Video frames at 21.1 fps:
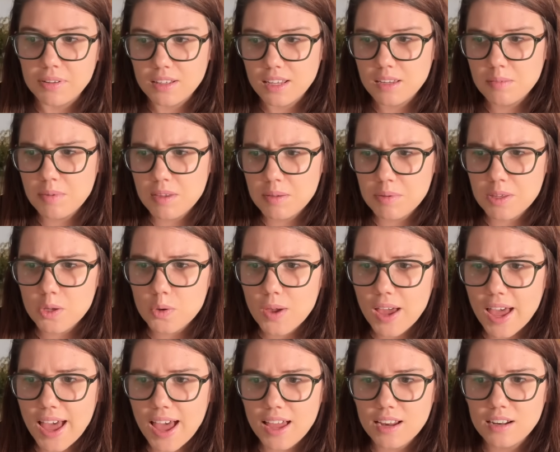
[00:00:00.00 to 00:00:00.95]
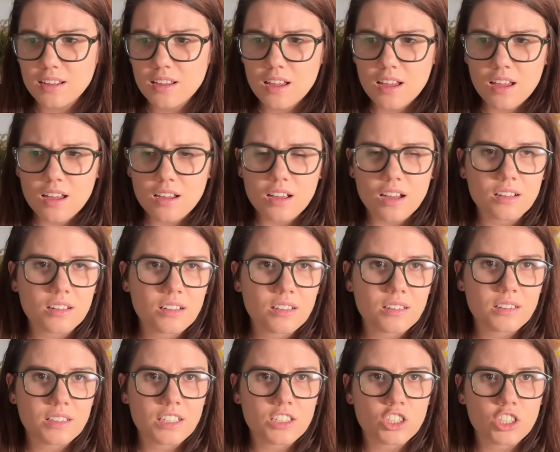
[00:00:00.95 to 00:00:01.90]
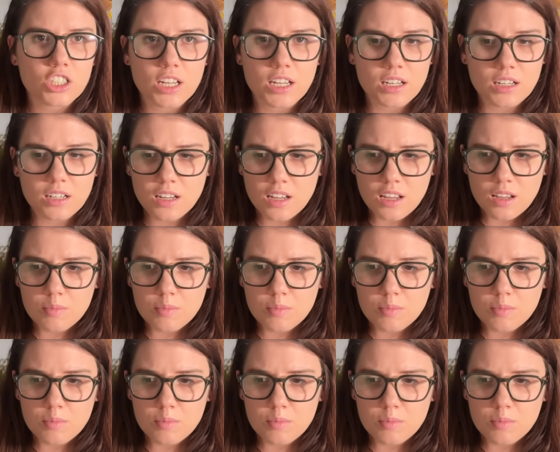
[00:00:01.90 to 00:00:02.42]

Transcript: Like maybe you had a collision